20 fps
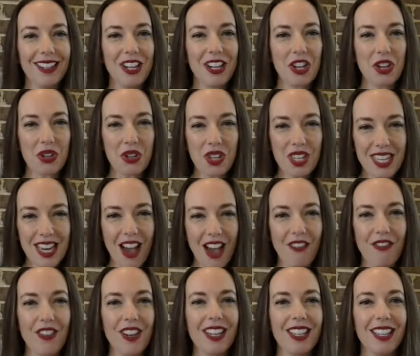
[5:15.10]
you're
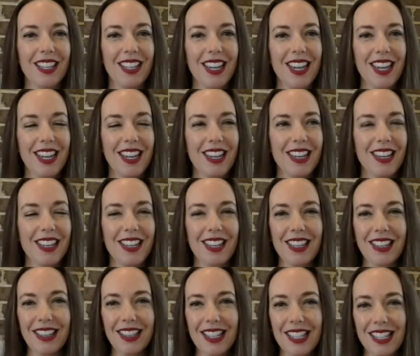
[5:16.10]

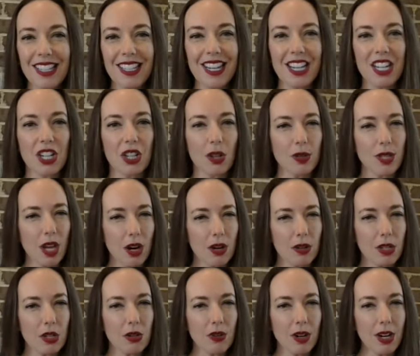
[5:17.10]
definitely listening to those
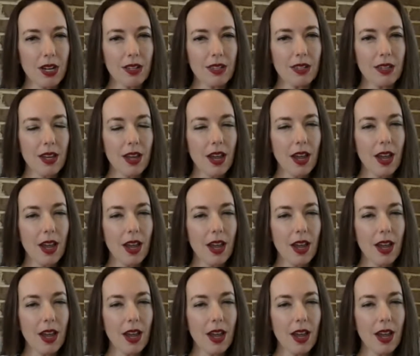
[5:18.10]
heartstrings